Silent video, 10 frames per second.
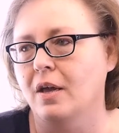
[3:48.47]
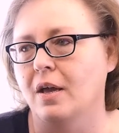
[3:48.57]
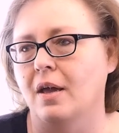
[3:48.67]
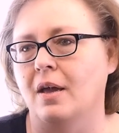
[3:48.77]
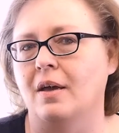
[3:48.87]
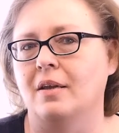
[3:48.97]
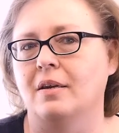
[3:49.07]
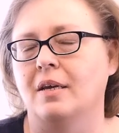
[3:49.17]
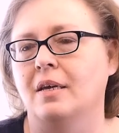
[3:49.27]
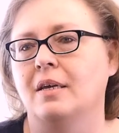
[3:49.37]
And
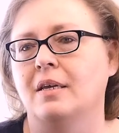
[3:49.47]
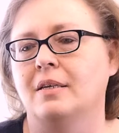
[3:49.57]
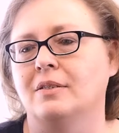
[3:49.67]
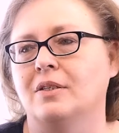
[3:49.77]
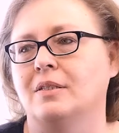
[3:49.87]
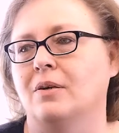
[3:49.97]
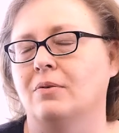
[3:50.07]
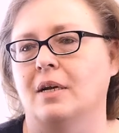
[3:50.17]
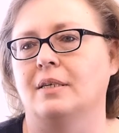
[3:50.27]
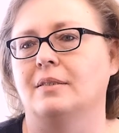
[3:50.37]
it is just so
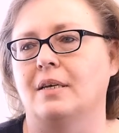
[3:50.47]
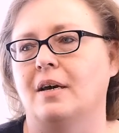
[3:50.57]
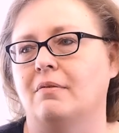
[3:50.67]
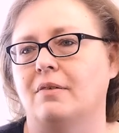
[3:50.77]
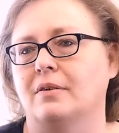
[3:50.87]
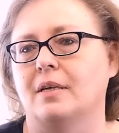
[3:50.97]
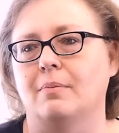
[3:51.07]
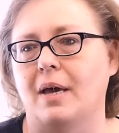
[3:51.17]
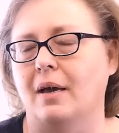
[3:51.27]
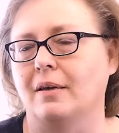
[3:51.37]
nice to have our son
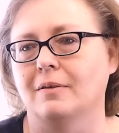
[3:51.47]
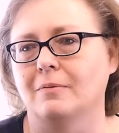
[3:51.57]
back.